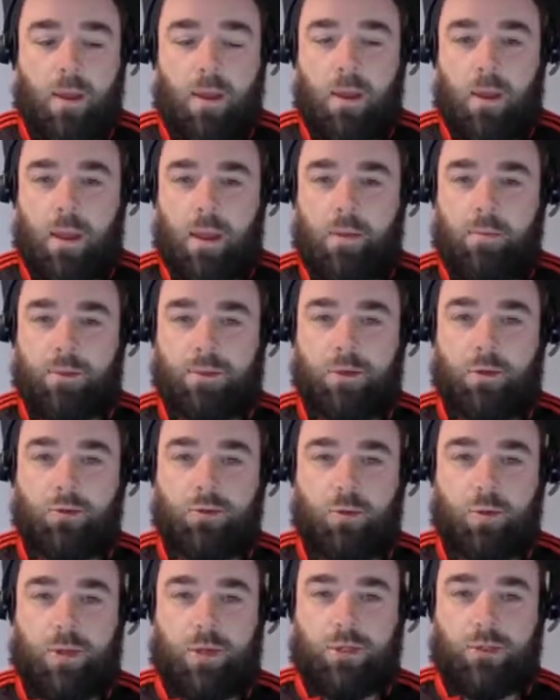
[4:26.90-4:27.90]
There's
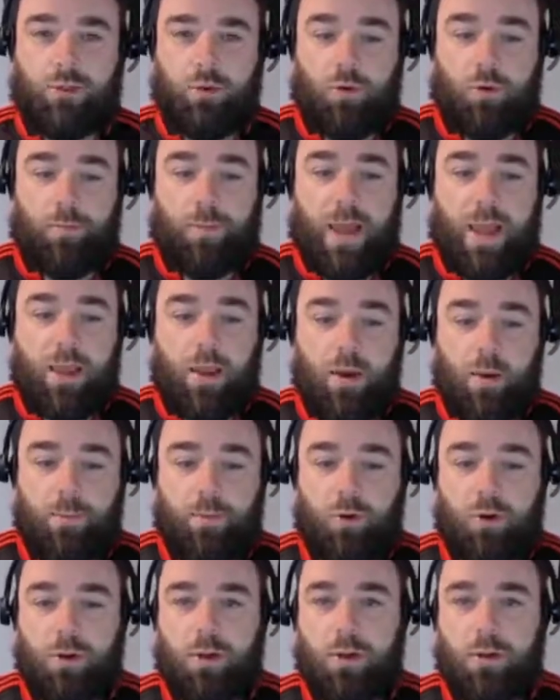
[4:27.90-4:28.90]
also an Azure backup
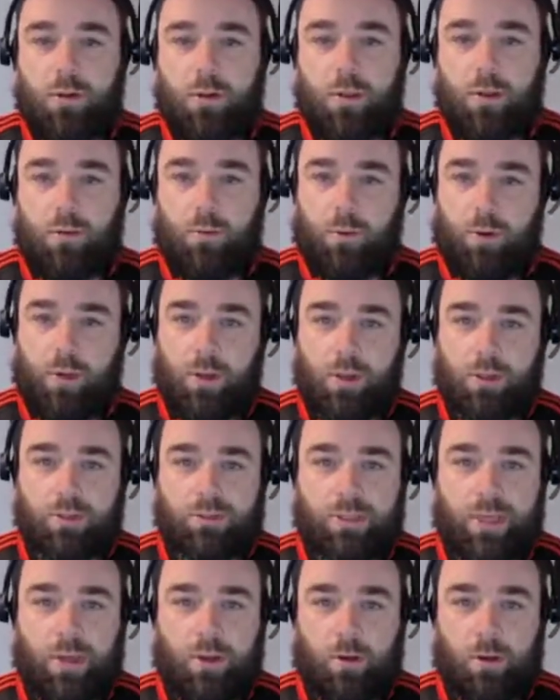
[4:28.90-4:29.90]
product where you can
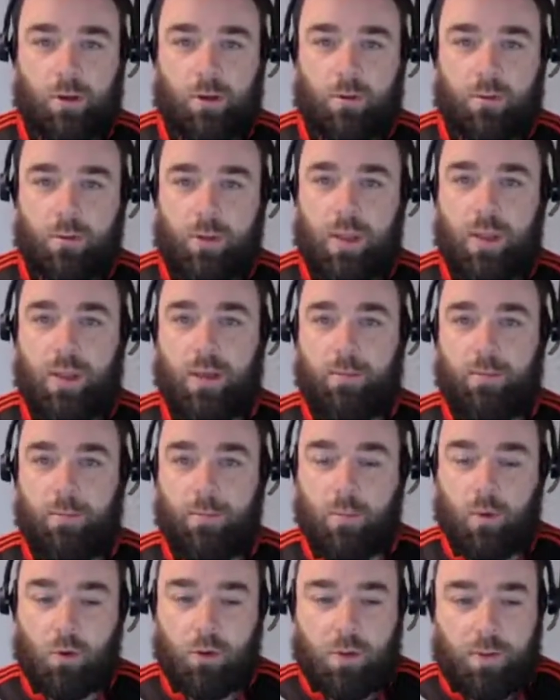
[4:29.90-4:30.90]
set your
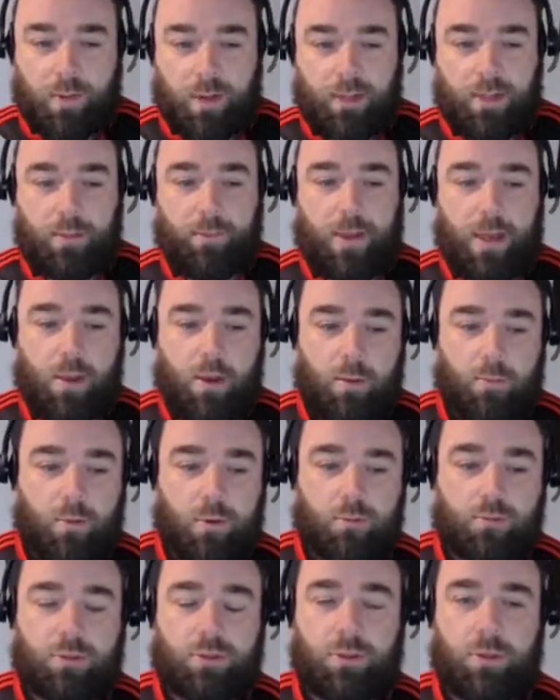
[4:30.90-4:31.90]
automatic backup
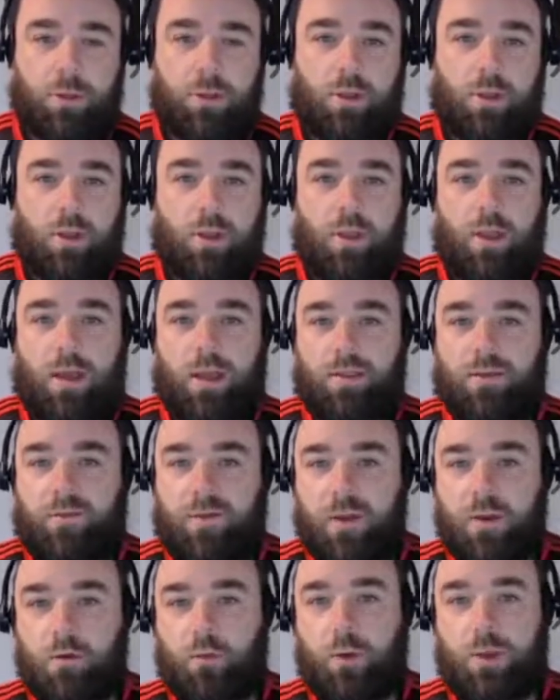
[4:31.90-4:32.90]
rules. And the
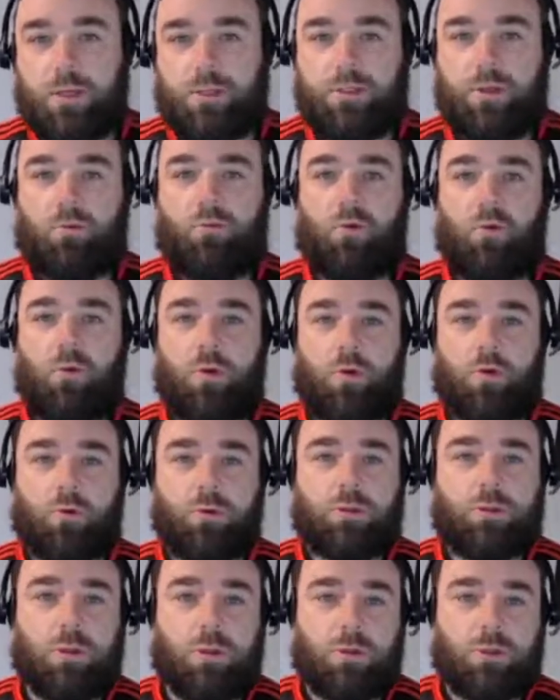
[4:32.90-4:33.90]
final way is to roll your own
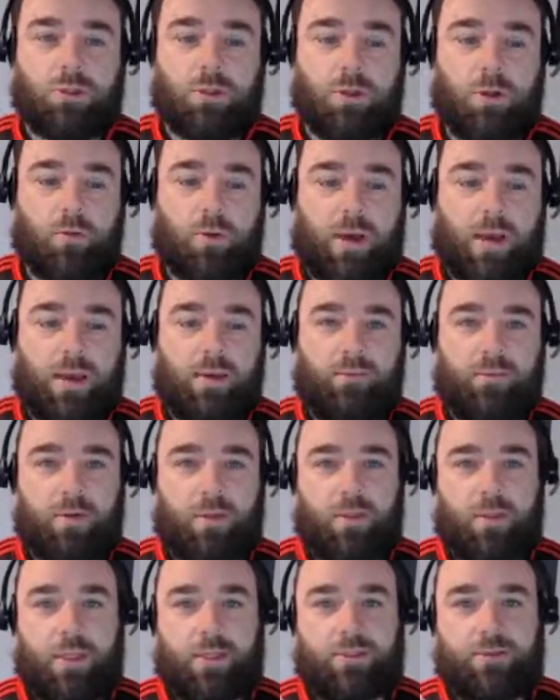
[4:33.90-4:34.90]
solution. Now, I've
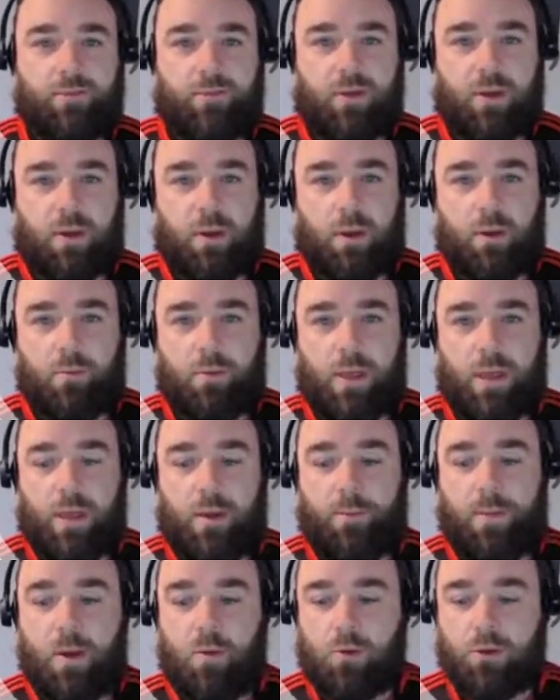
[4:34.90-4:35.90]
done this via
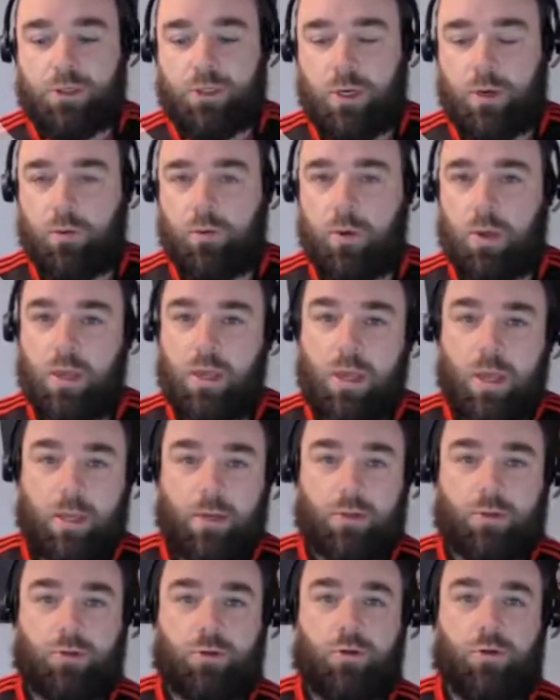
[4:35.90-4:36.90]
PowerShell and
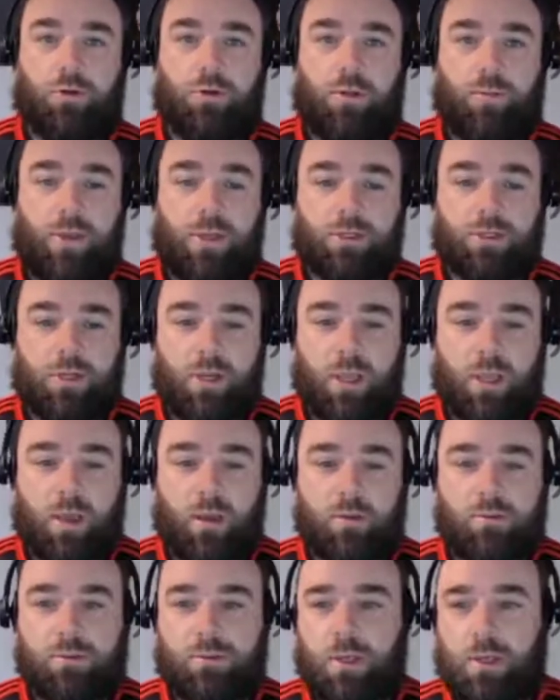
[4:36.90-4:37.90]
Azure automation
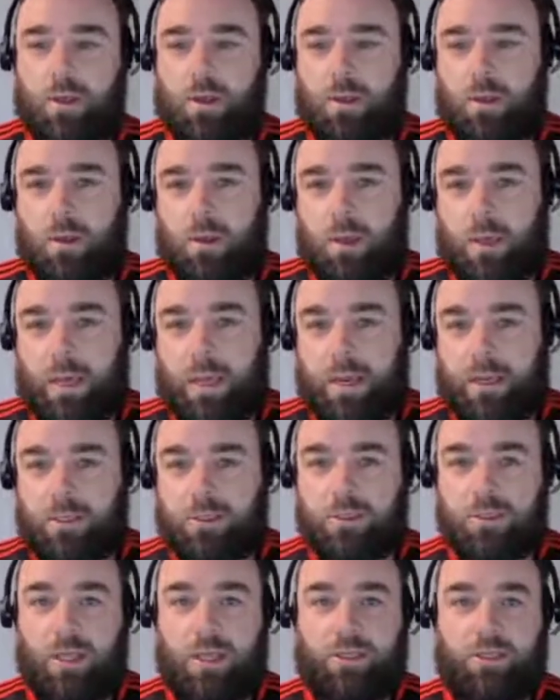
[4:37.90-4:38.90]
accounts, and it
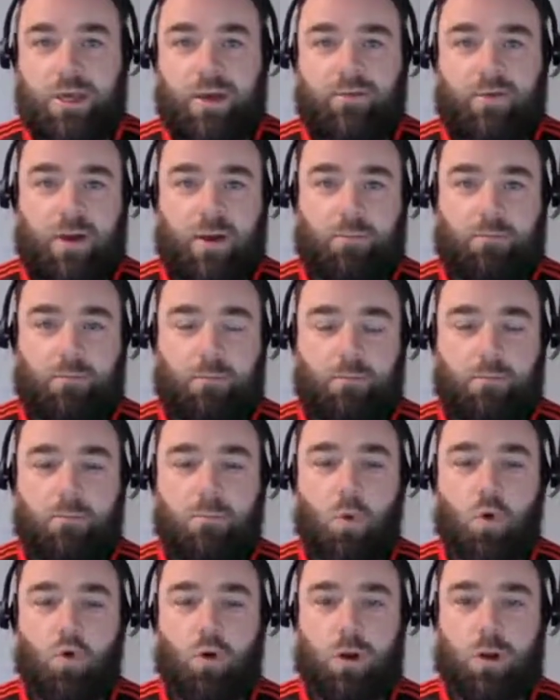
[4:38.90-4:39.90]
just lets you have a
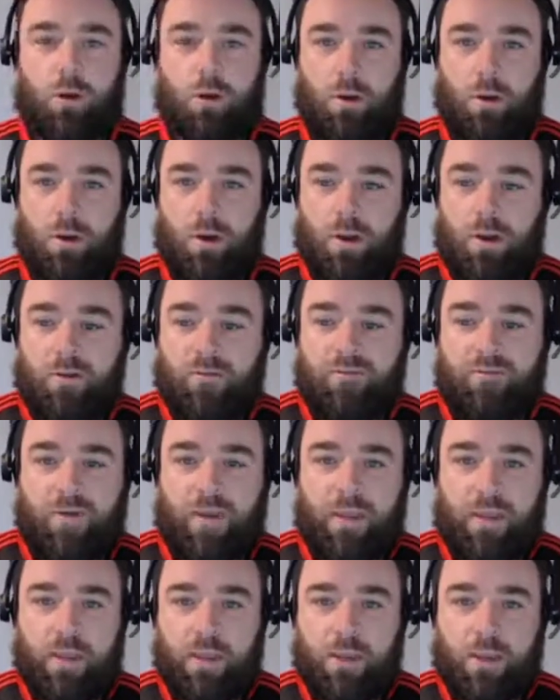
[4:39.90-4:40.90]
more
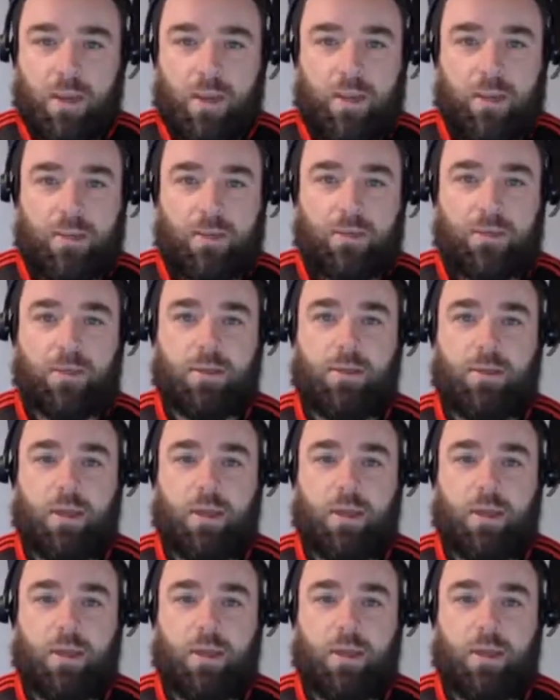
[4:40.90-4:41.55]
fine-grained